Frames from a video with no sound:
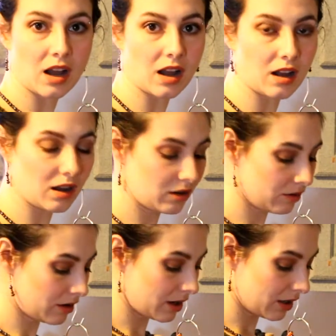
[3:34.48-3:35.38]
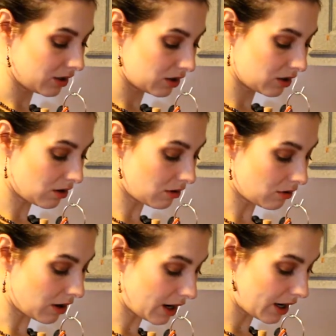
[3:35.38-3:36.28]
Alright, so
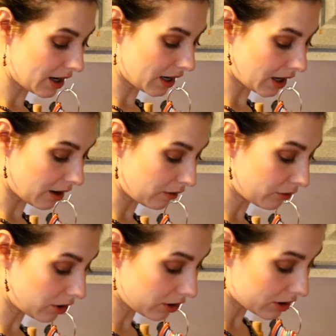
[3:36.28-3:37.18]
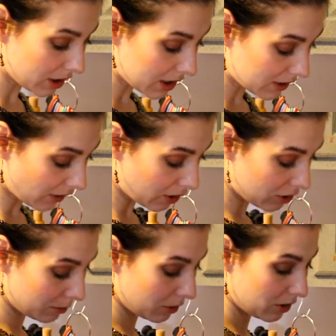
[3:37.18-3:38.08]
I have cooked these
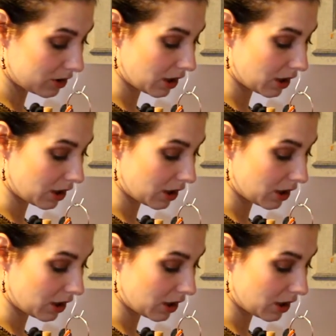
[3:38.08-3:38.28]
vegetables,